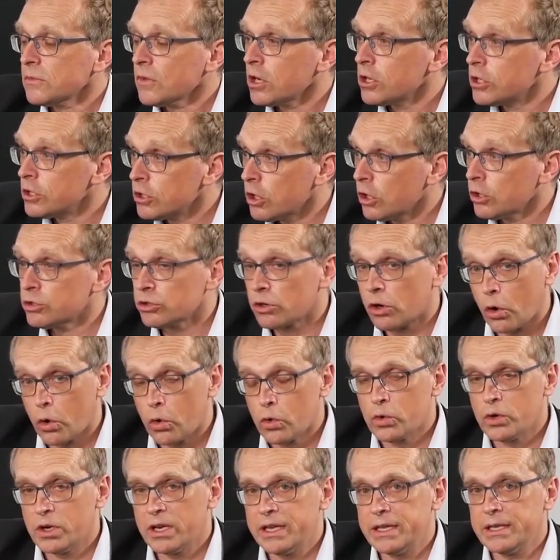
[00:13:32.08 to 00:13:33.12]
not
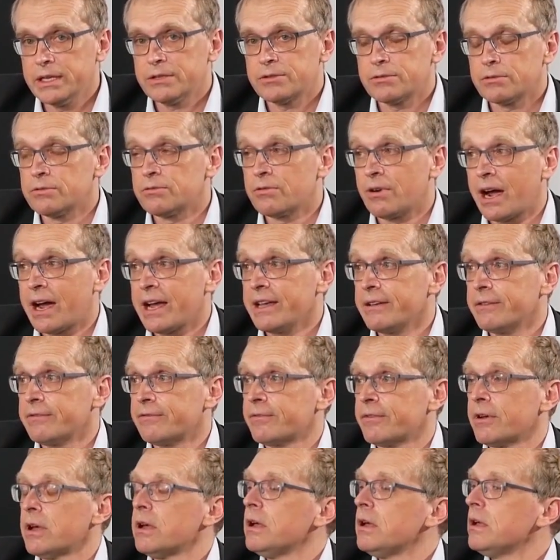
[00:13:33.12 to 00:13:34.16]
only to drive
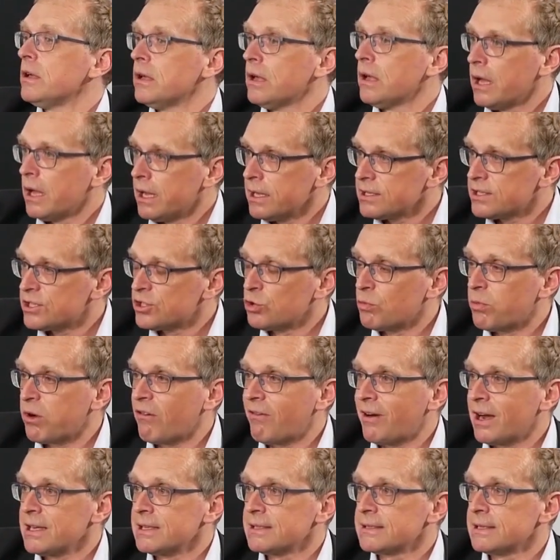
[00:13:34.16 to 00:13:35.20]
and
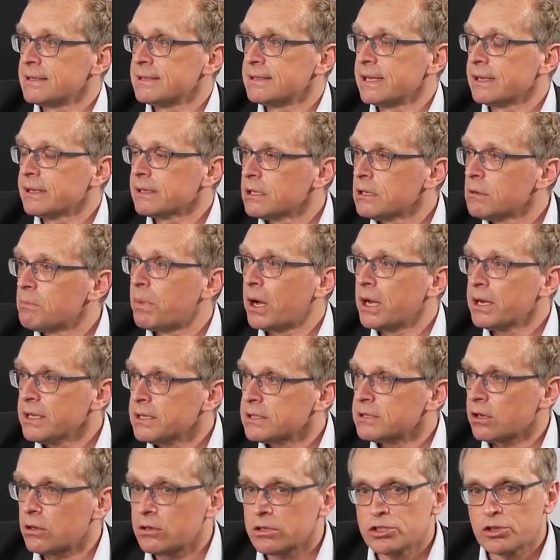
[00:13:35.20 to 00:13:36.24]
supervise the signal, but
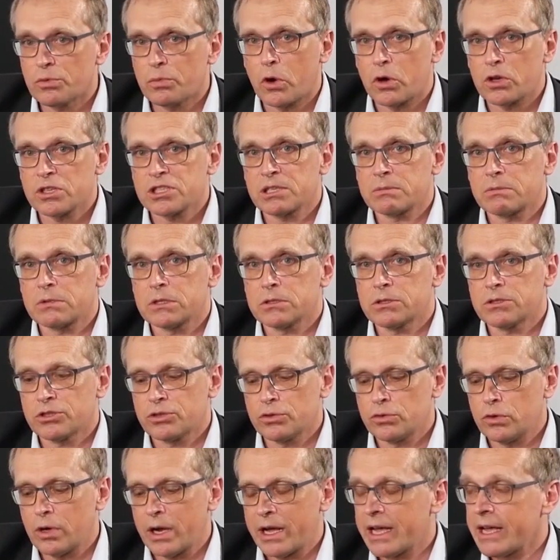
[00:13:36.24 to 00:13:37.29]
it's also possible
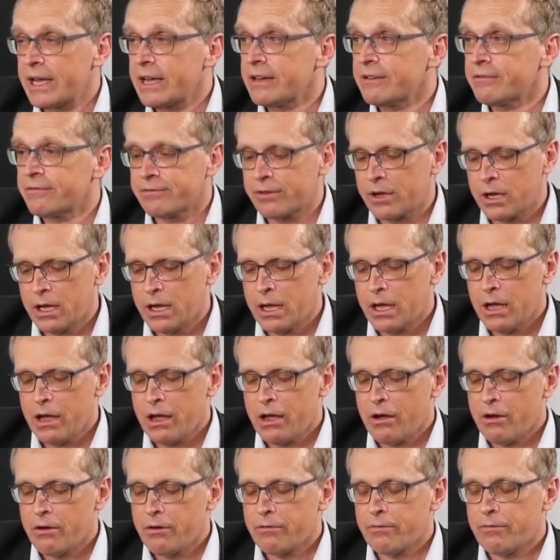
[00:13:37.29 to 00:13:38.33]
to have
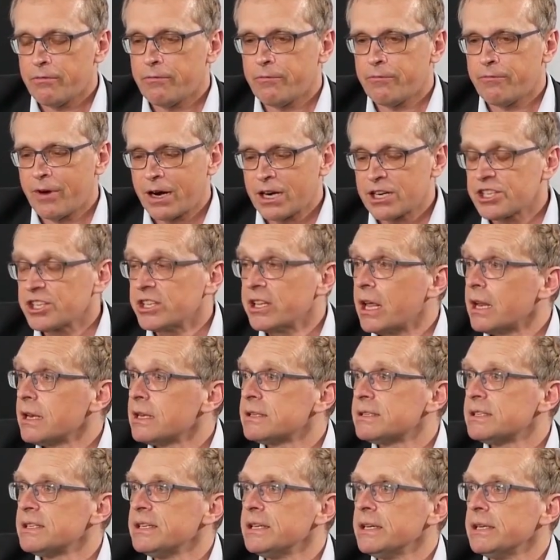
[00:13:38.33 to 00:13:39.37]

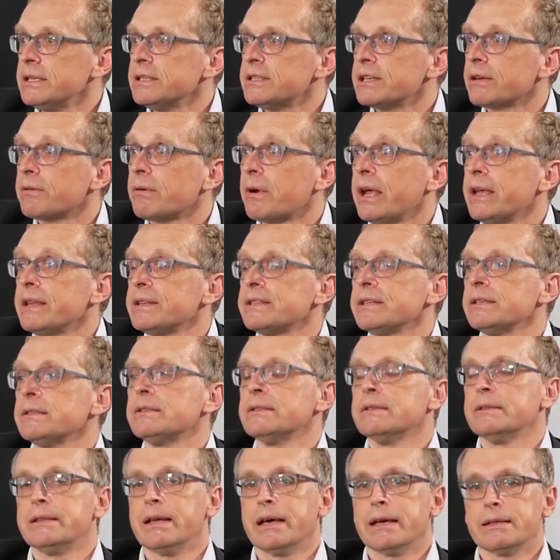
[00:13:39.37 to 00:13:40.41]
functionality
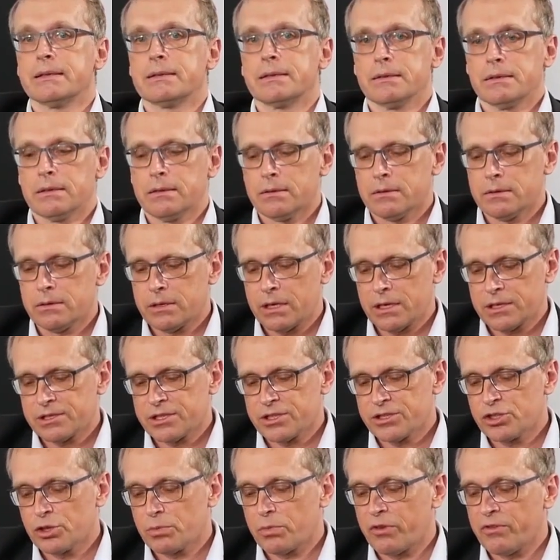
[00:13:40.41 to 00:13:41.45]
integrated that does the
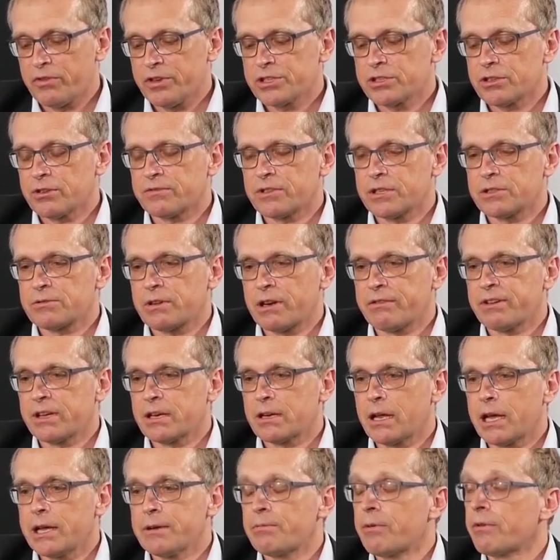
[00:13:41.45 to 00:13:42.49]
supervision of the traffic
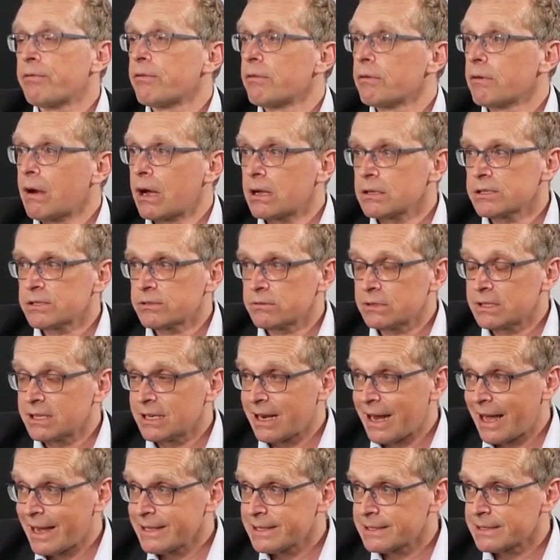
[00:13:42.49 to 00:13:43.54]
light with regards to the
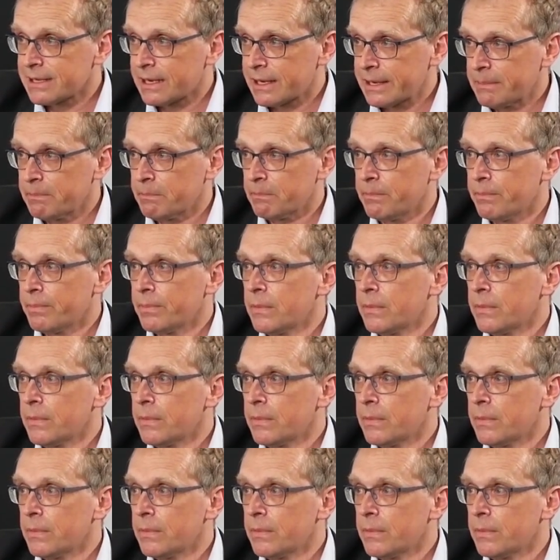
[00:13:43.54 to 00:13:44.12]
light time.